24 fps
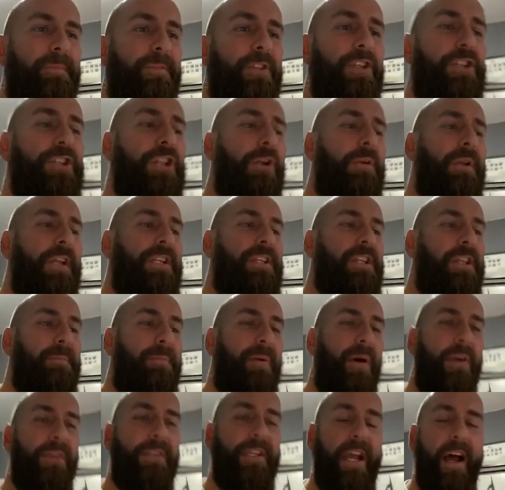so tune into the
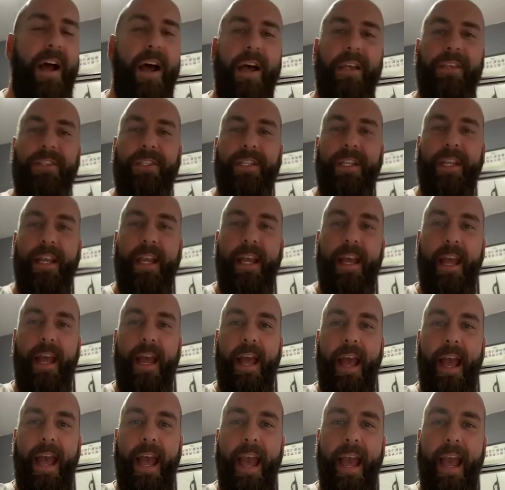podcast,
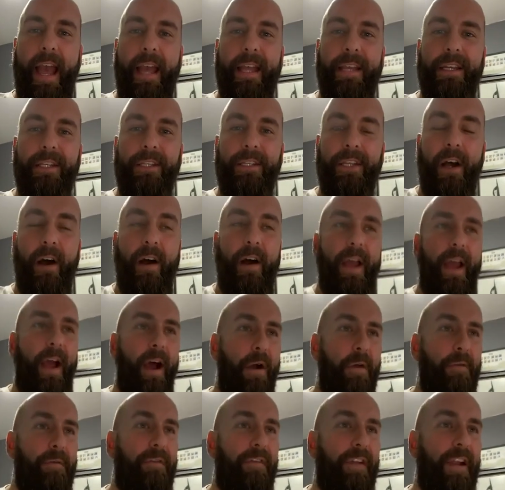and I
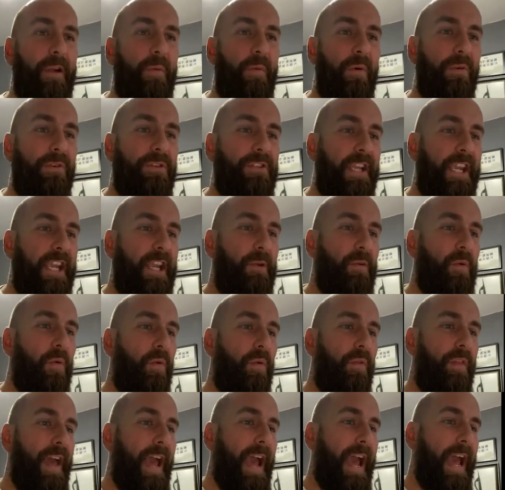hopefully will see you
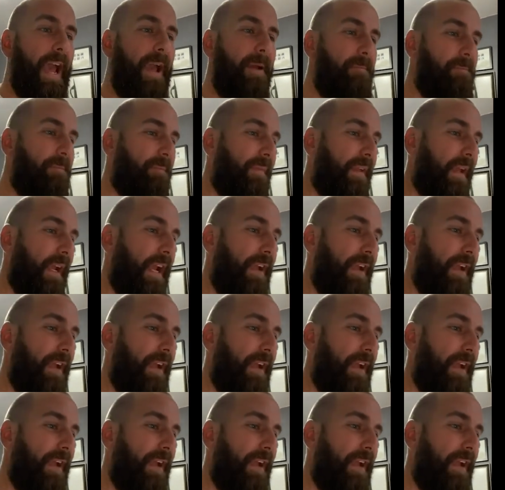all there.